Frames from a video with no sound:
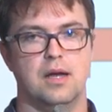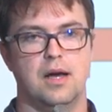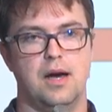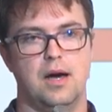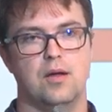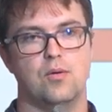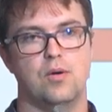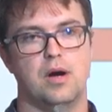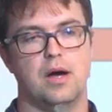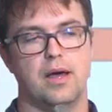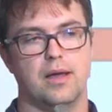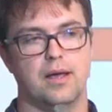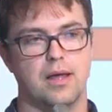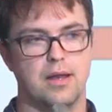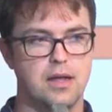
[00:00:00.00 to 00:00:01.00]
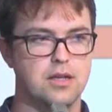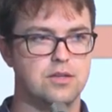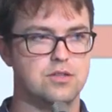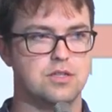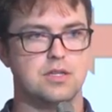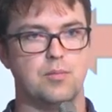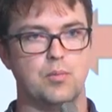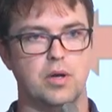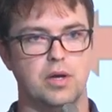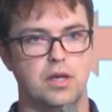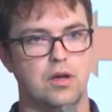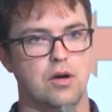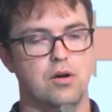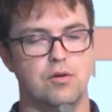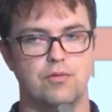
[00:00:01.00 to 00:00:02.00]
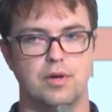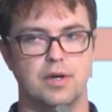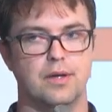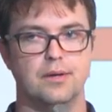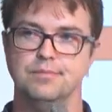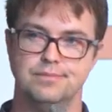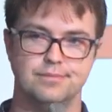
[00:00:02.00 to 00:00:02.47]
how do I connect to somebody over